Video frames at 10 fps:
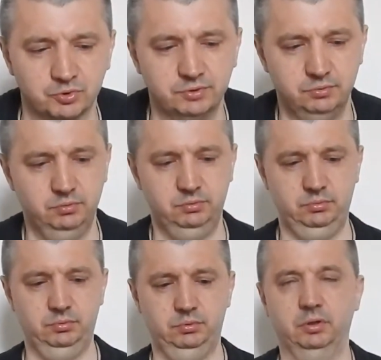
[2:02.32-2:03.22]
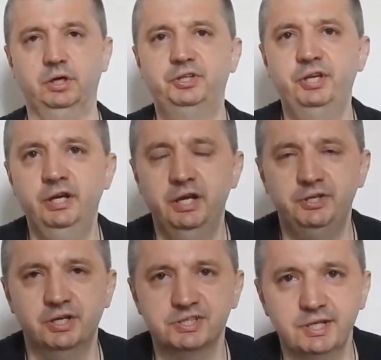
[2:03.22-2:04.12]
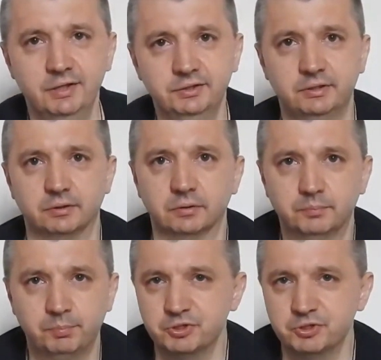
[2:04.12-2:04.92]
In what way, we don't really know.